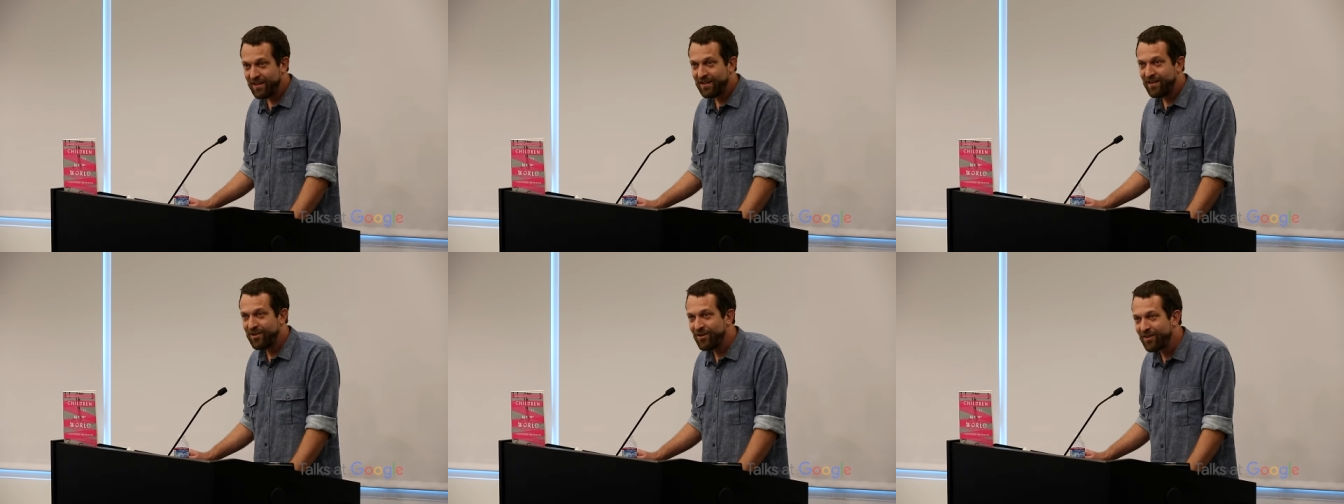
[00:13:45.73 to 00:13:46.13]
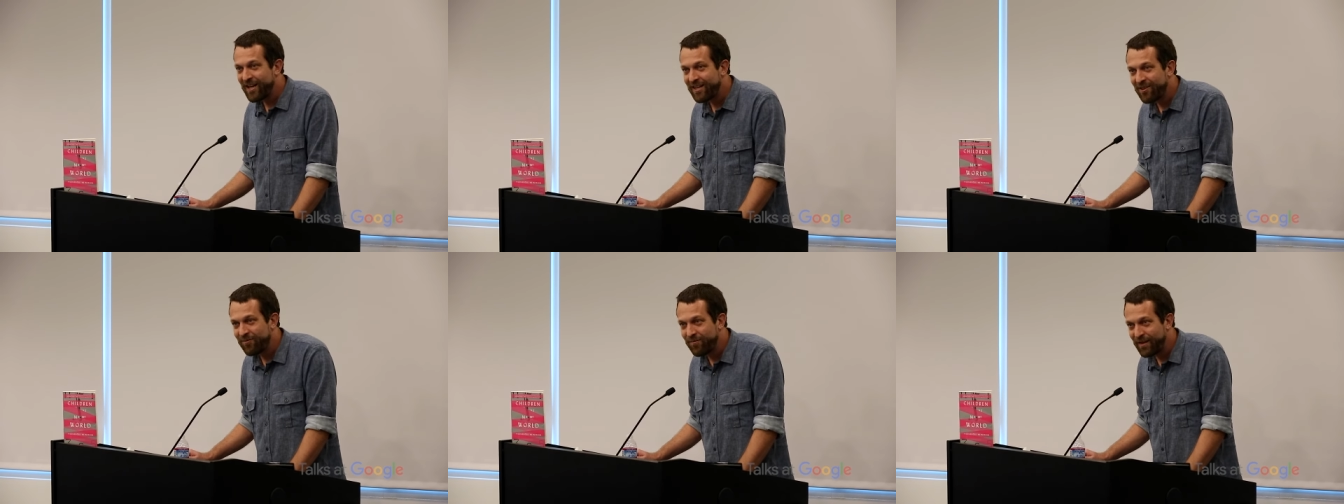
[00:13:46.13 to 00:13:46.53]
You don't
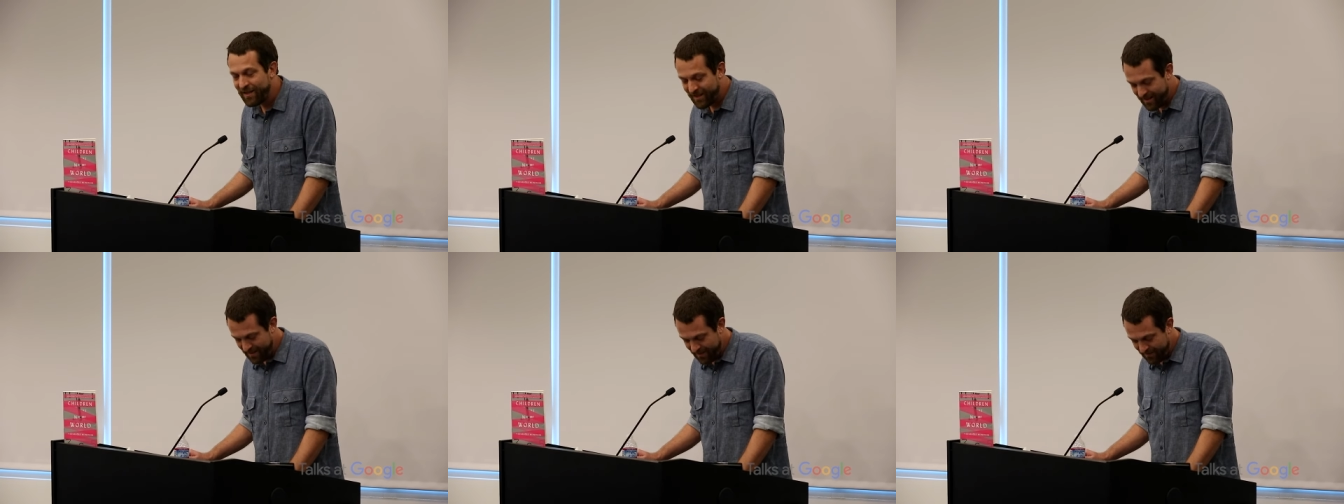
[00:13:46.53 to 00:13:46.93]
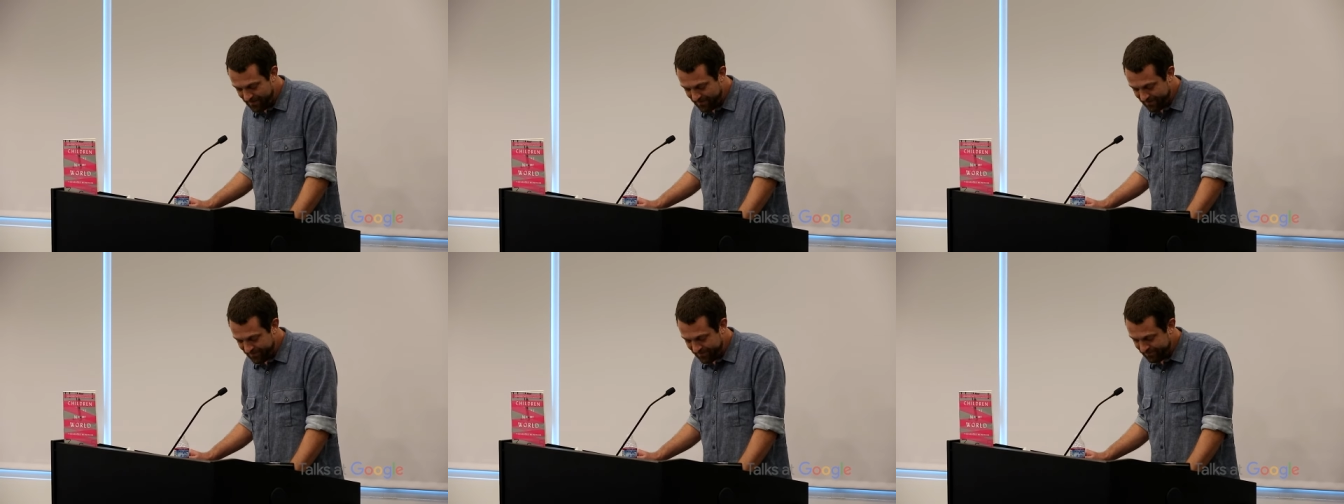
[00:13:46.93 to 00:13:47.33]
like the feeling?
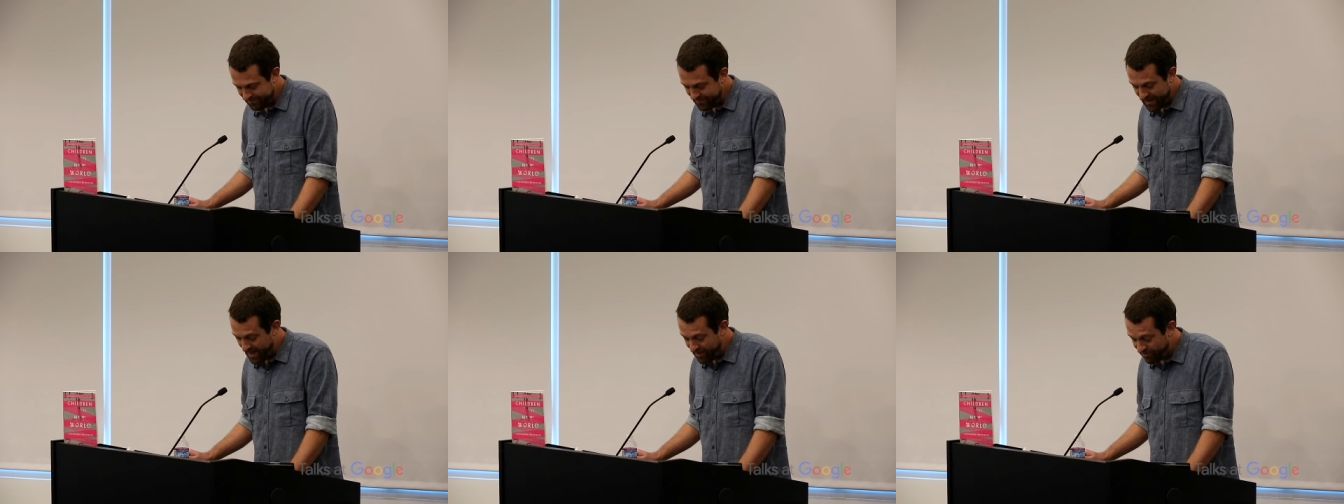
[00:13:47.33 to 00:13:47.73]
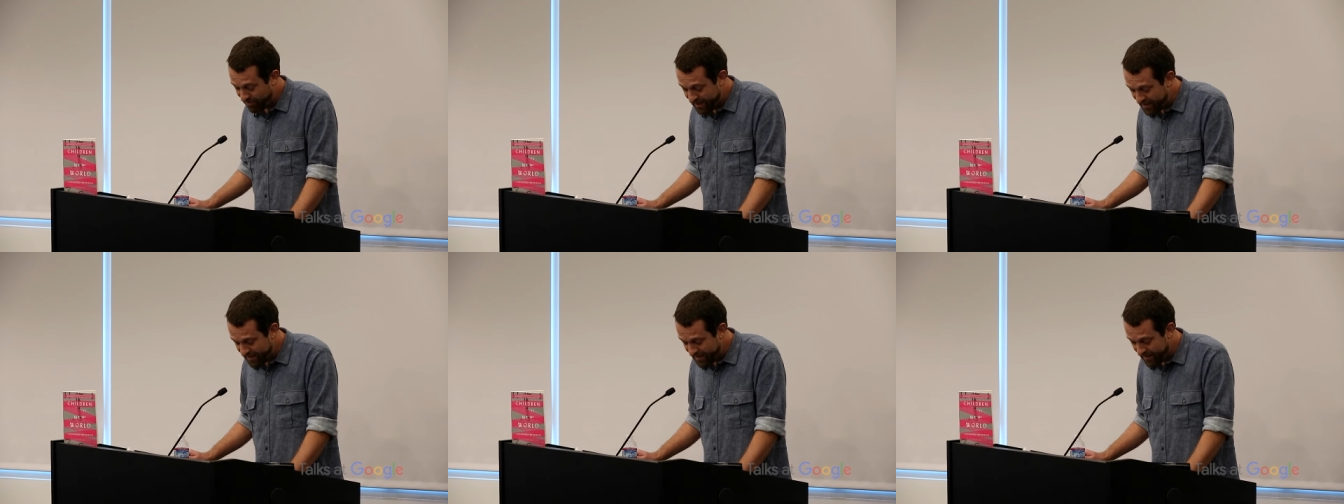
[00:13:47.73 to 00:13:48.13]
Not
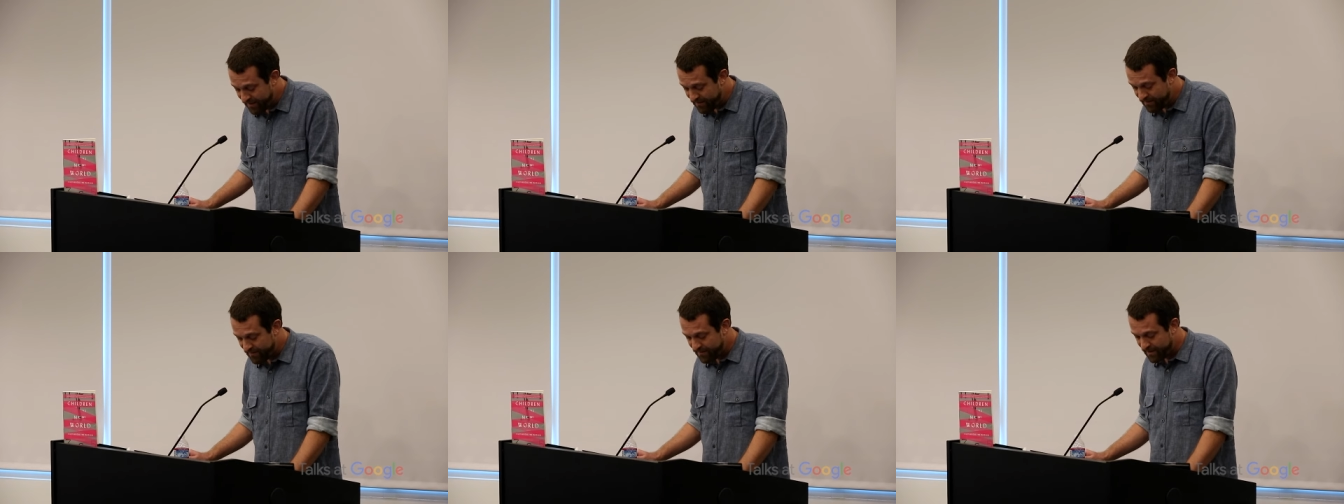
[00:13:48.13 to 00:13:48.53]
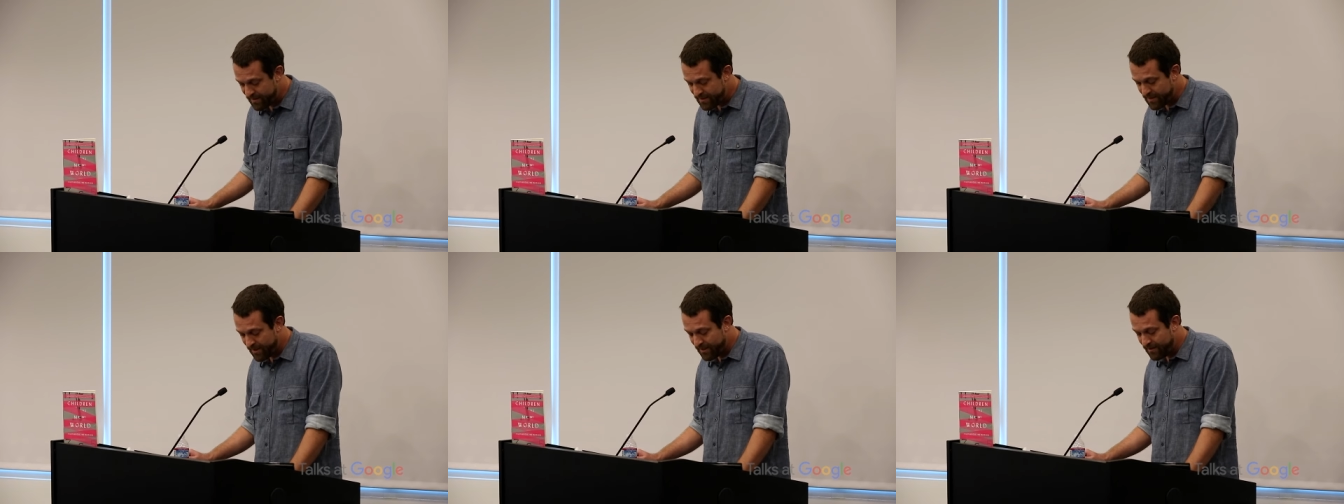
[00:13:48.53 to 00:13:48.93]
really, I
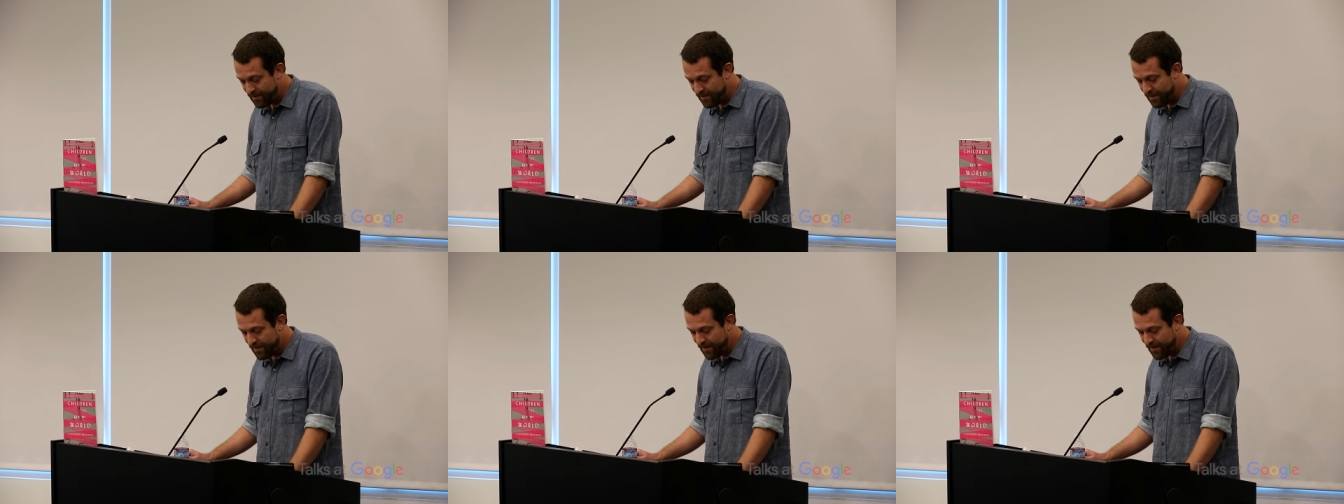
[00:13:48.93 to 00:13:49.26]
said.